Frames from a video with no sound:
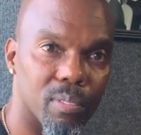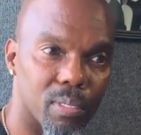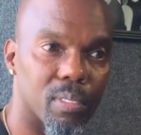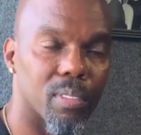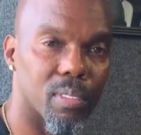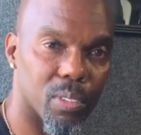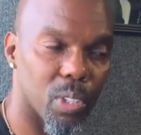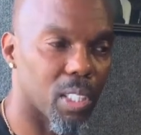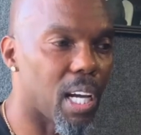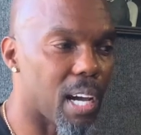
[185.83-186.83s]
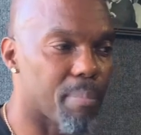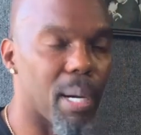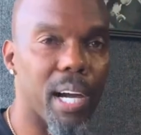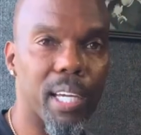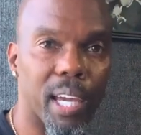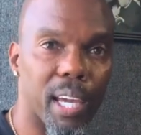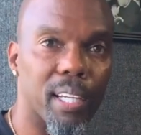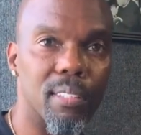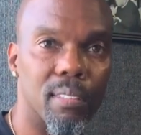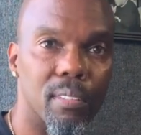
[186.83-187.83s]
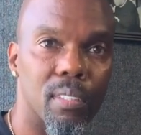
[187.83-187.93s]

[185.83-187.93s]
I like that, man. So a live podcast.